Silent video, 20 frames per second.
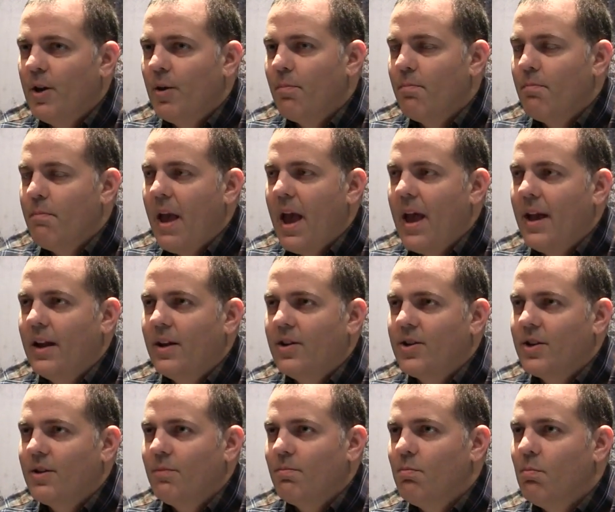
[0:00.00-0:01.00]

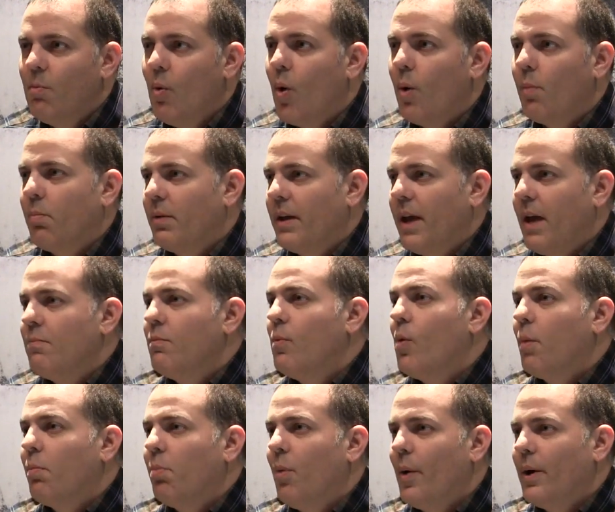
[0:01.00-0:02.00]
manage more, get
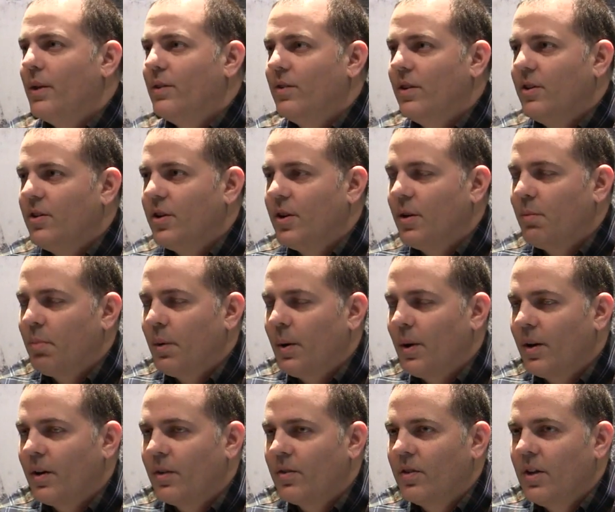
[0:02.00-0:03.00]
more points into your
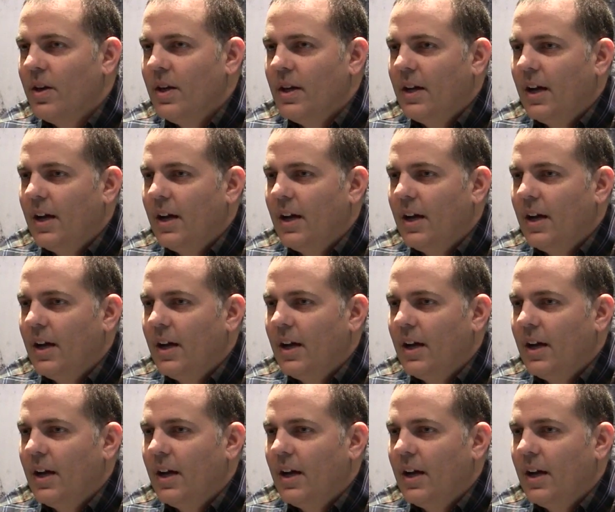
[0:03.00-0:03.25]
perks.